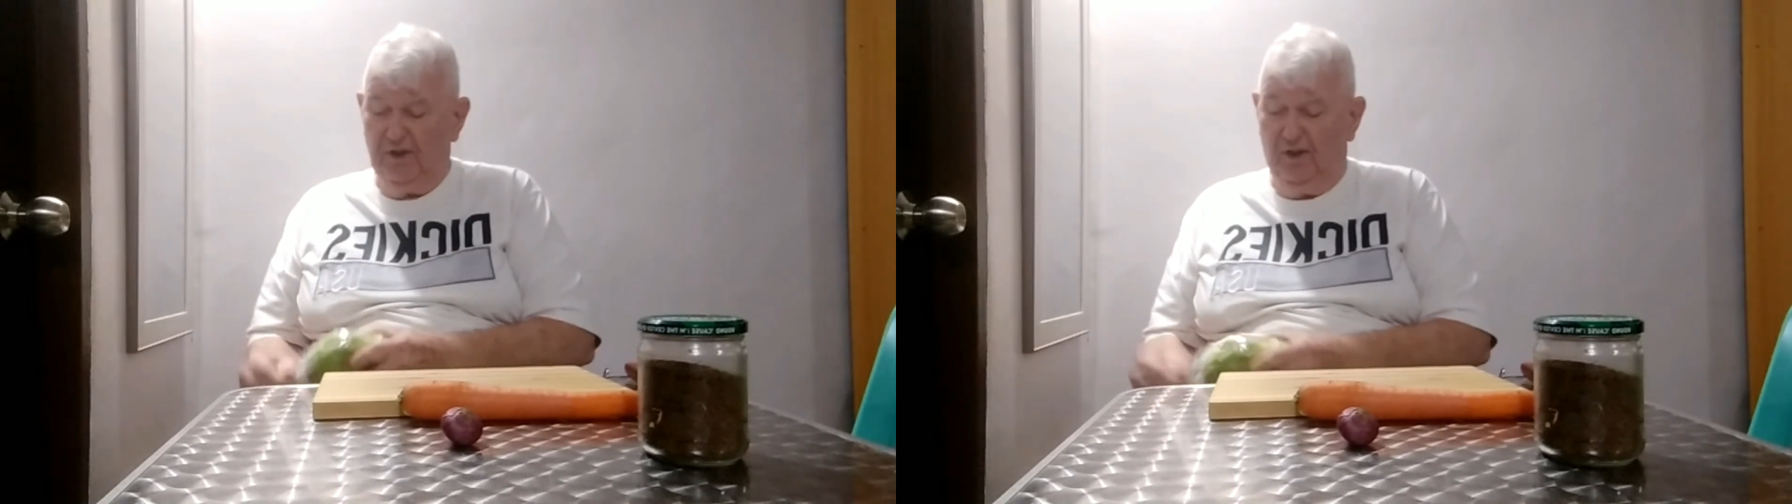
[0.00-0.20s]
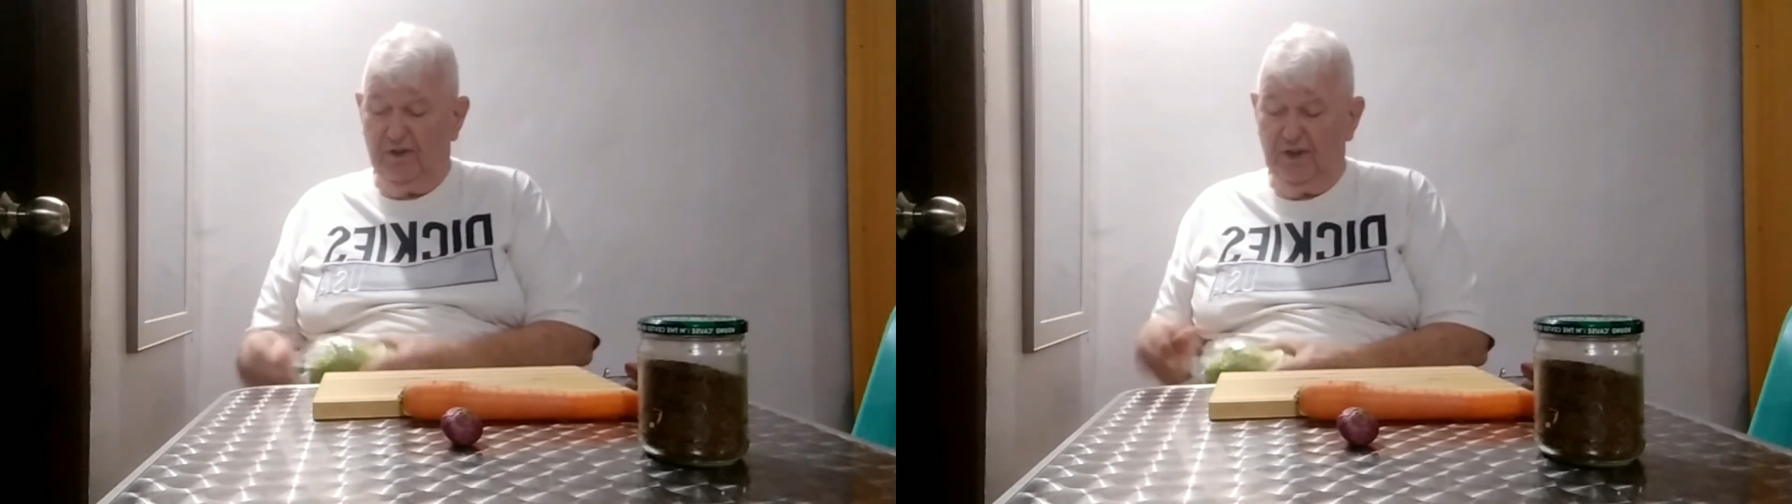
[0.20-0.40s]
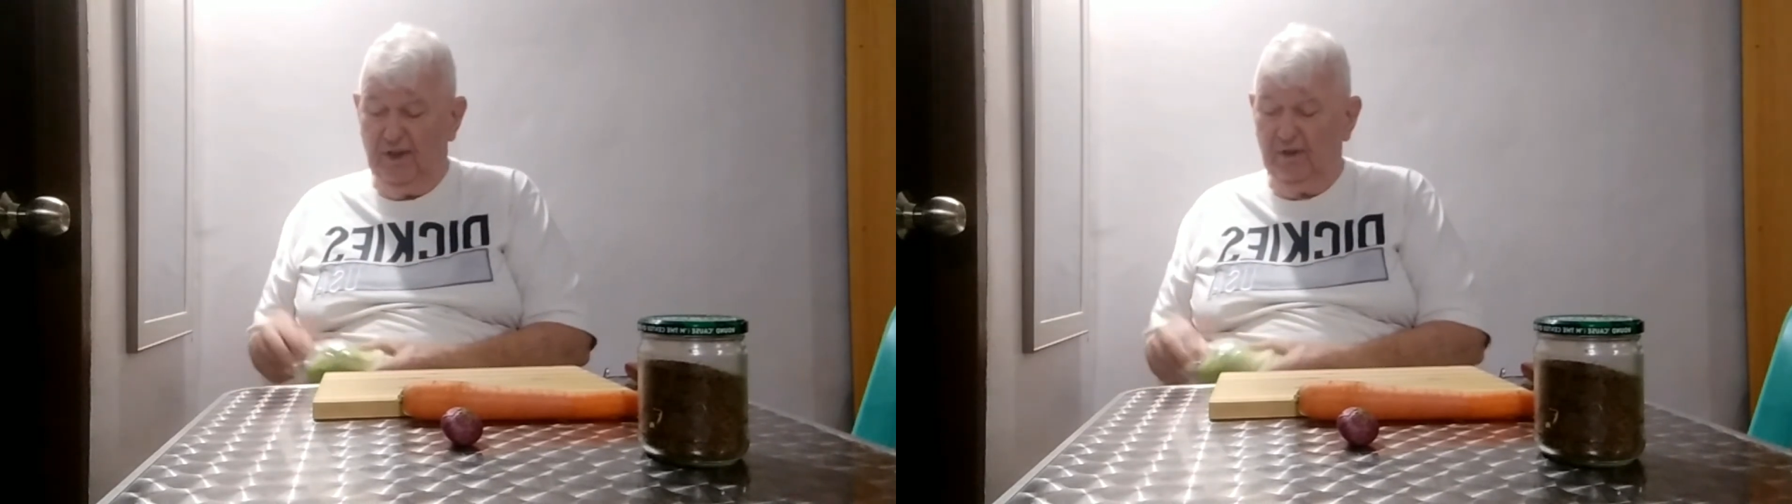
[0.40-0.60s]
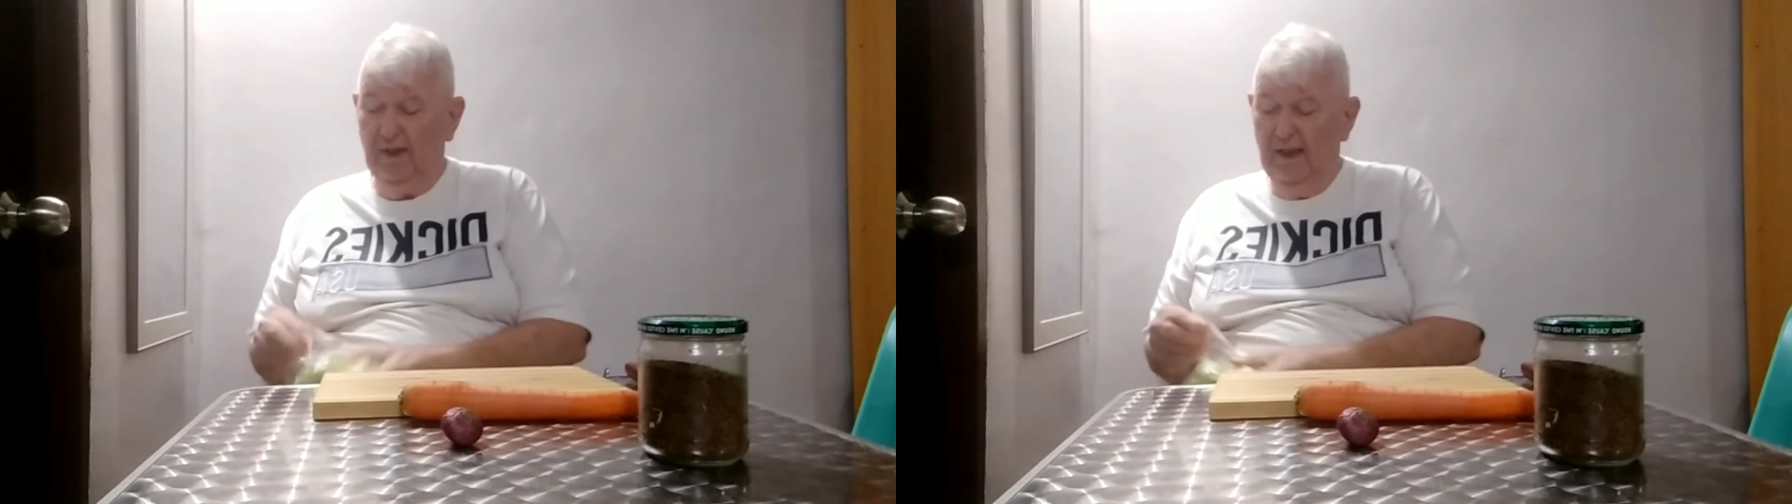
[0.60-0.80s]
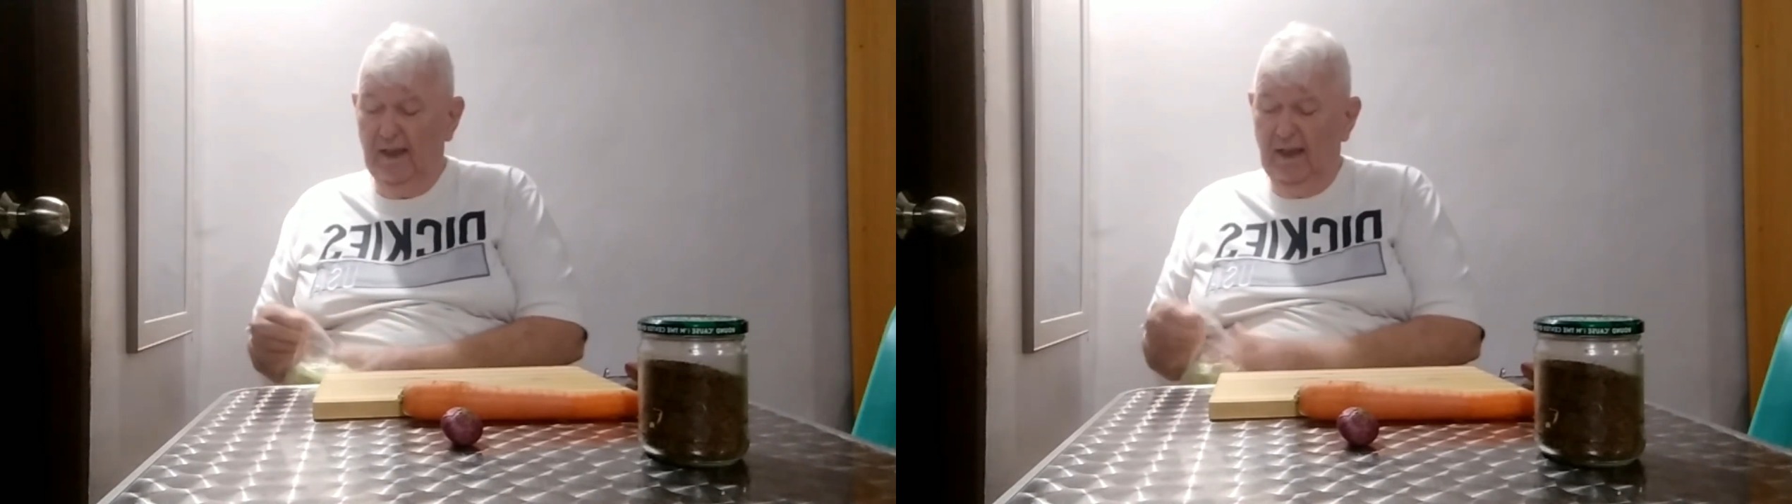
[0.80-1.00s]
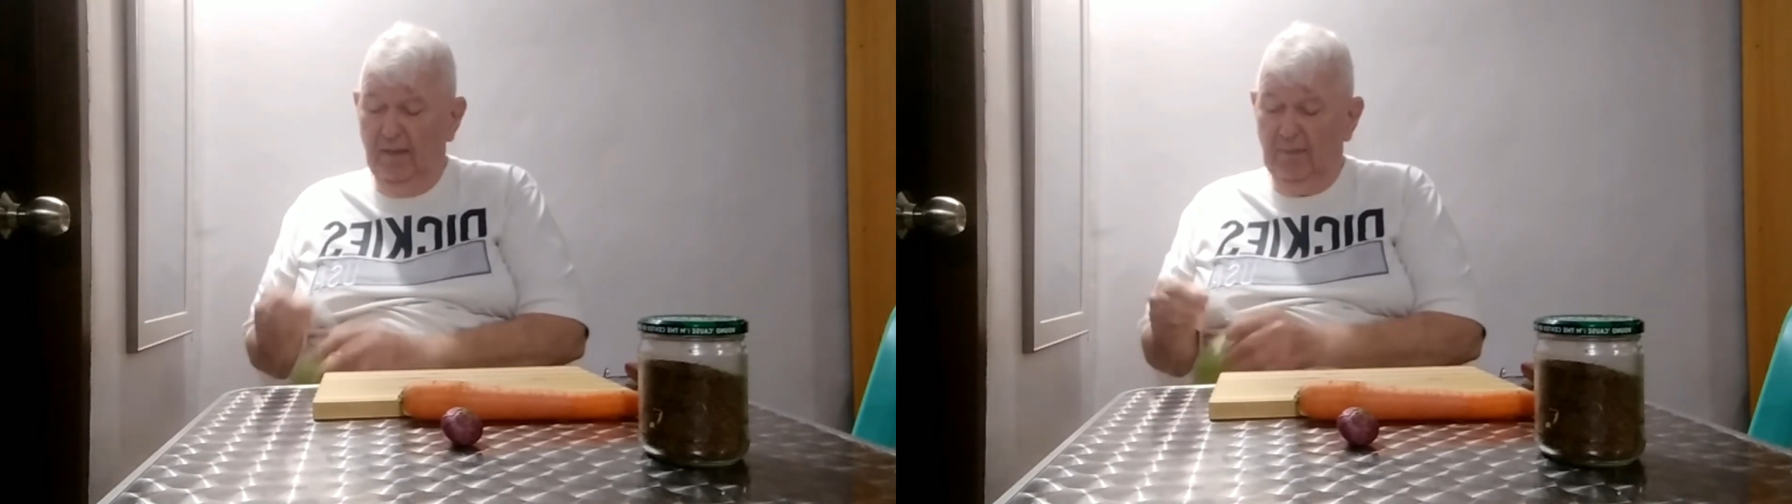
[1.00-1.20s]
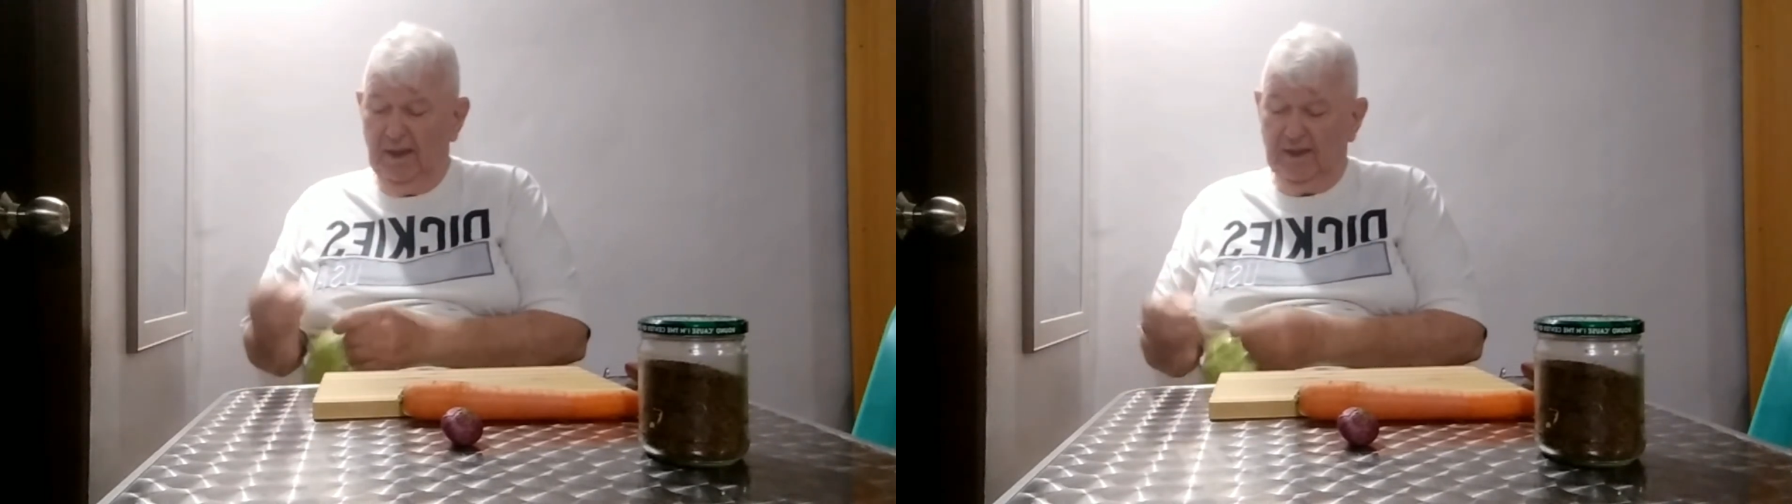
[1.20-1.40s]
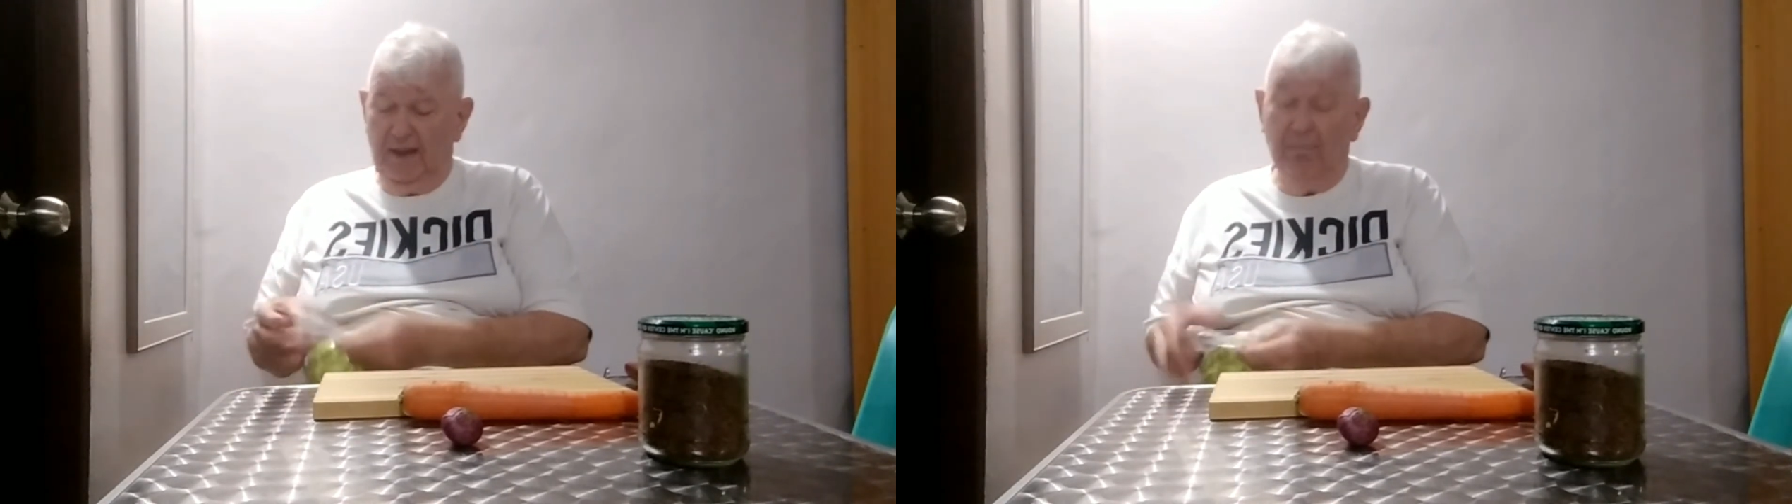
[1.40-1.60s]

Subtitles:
aren't sealed because I